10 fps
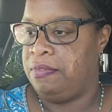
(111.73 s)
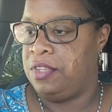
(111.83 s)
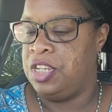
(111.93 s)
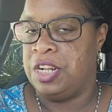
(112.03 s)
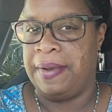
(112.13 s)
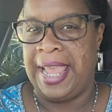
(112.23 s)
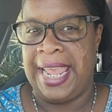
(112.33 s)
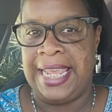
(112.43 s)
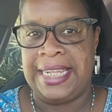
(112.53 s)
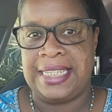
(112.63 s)
you know,
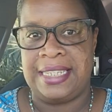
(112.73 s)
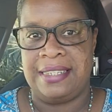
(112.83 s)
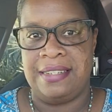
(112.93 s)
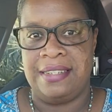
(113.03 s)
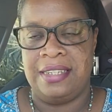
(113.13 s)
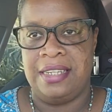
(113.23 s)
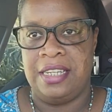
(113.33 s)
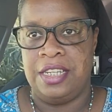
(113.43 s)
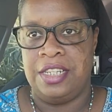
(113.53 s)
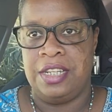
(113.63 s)
eight
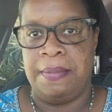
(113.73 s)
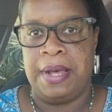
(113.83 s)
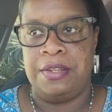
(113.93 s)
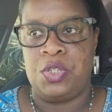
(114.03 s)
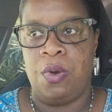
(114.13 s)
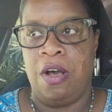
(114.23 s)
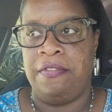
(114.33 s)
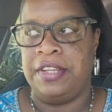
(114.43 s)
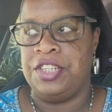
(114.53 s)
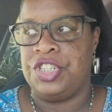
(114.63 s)
to about 12
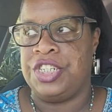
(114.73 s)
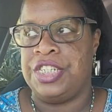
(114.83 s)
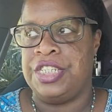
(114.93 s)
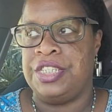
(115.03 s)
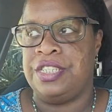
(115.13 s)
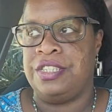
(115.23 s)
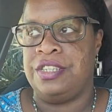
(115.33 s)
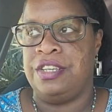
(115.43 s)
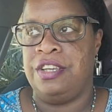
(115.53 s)
inches